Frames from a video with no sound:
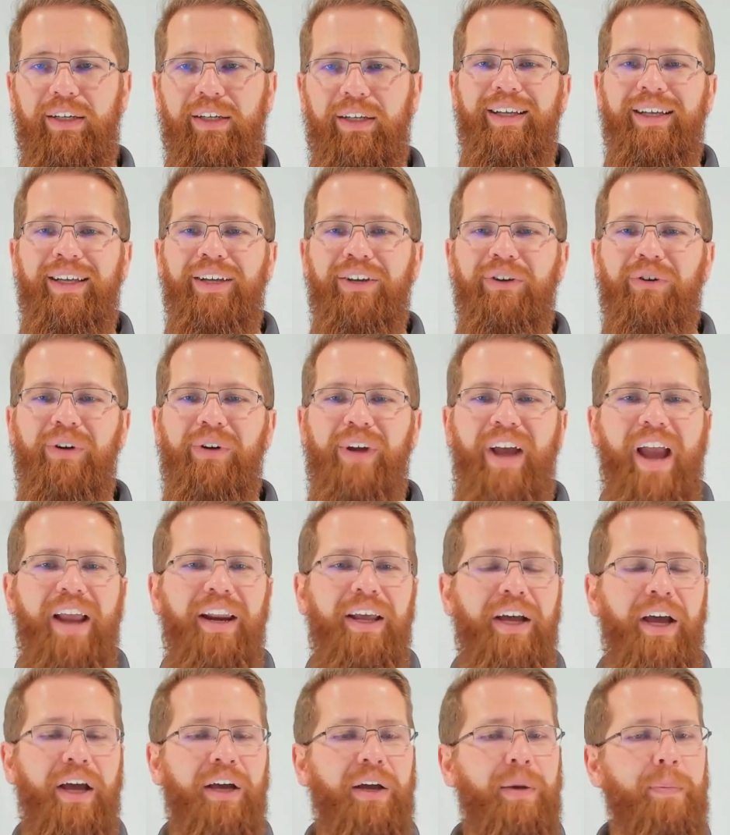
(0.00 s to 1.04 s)
Creating
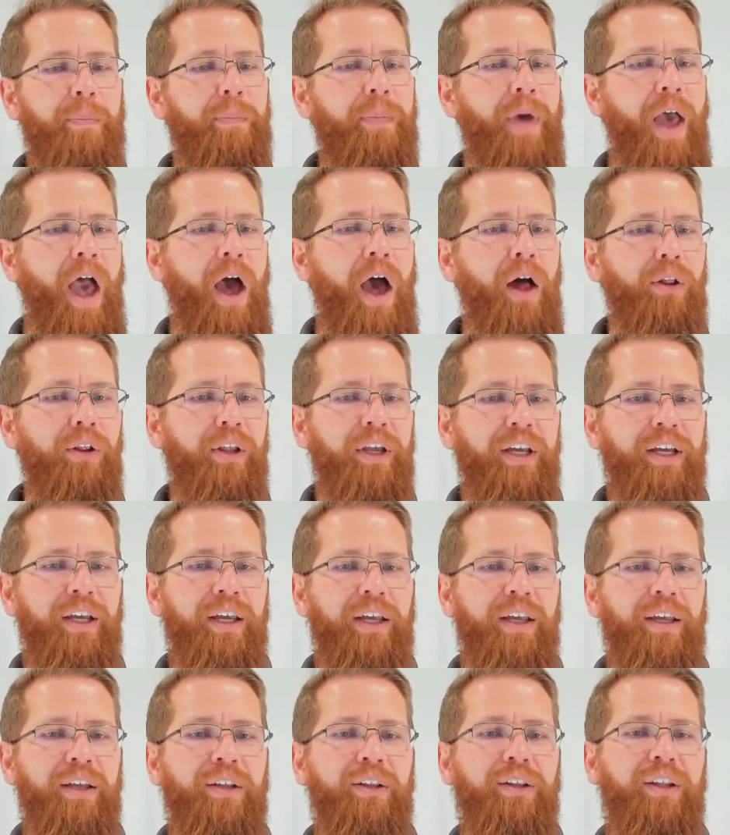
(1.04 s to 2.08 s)
a compelling
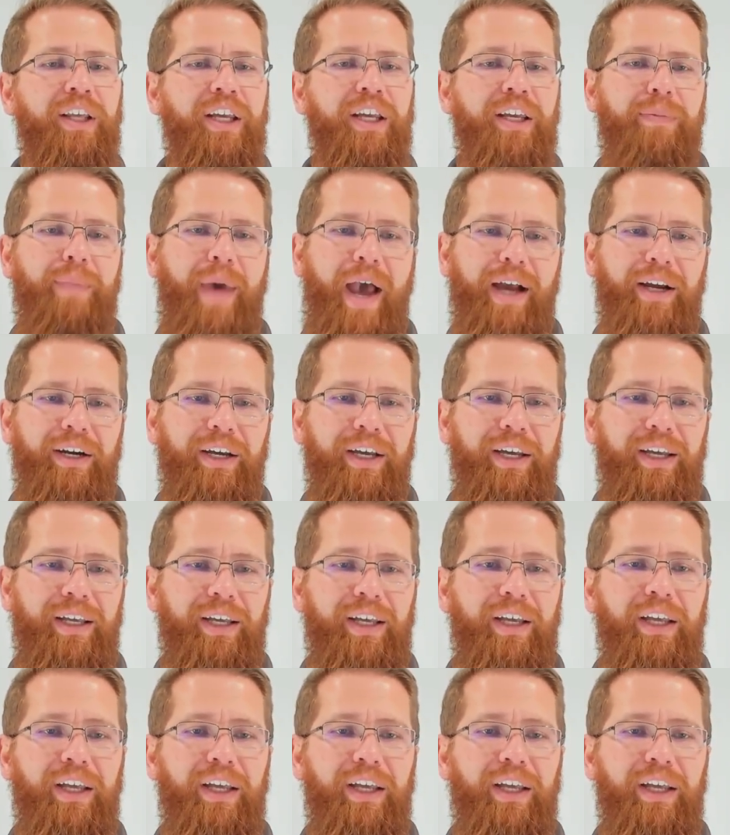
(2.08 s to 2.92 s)
lead magnet